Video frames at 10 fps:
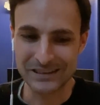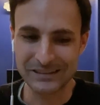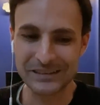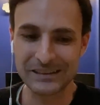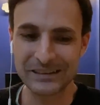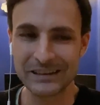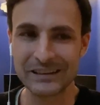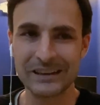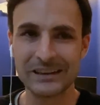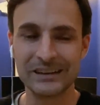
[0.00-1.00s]
I think
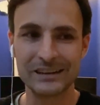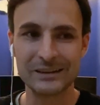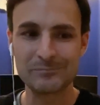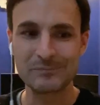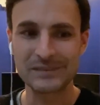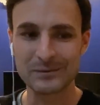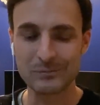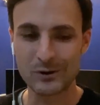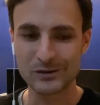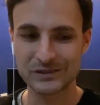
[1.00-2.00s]
the
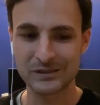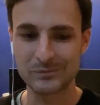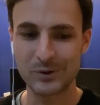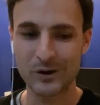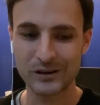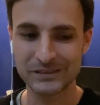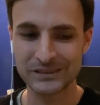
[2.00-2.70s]
most important